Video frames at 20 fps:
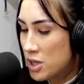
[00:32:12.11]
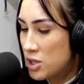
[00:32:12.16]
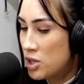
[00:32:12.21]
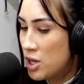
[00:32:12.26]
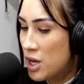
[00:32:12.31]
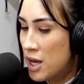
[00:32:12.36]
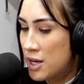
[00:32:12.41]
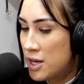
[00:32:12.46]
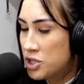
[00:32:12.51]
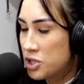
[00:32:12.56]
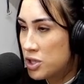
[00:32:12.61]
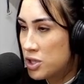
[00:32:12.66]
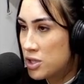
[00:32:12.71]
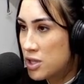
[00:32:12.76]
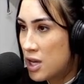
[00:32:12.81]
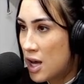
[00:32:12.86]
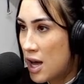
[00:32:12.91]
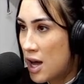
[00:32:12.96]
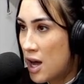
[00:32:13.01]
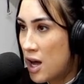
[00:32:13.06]
Yeah, she's
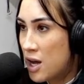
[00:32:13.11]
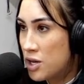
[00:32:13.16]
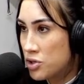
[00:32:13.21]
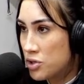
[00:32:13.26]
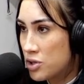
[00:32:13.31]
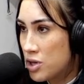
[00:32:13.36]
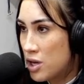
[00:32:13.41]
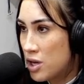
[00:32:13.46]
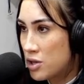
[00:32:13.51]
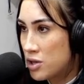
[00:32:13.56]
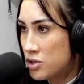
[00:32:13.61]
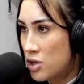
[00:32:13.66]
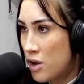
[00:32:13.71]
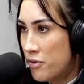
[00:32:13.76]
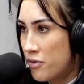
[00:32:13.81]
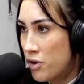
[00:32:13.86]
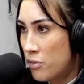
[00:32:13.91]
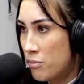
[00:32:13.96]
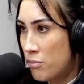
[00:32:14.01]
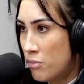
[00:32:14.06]
got $100
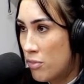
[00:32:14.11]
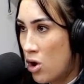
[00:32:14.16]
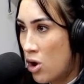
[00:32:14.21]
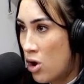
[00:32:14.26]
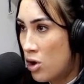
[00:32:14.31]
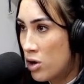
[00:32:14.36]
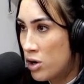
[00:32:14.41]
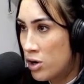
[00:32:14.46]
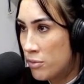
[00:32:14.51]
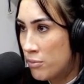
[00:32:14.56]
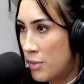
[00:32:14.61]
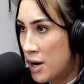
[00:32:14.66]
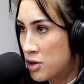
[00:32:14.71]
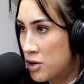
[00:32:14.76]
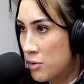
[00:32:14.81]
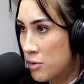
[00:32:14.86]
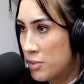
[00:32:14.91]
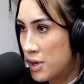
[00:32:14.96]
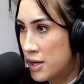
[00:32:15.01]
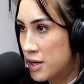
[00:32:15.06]
off all her
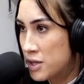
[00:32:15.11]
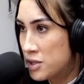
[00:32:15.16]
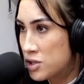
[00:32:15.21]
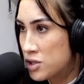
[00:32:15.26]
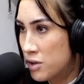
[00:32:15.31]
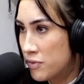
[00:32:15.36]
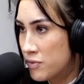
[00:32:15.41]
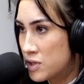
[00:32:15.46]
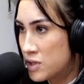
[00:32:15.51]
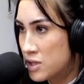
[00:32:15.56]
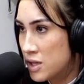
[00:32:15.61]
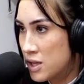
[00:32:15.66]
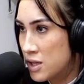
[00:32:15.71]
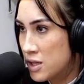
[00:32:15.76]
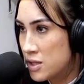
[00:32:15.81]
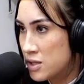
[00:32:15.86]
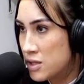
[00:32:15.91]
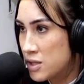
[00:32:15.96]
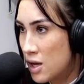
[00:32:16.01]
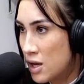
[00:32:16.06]
microblading
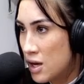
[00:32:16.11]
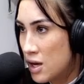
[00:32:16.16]
services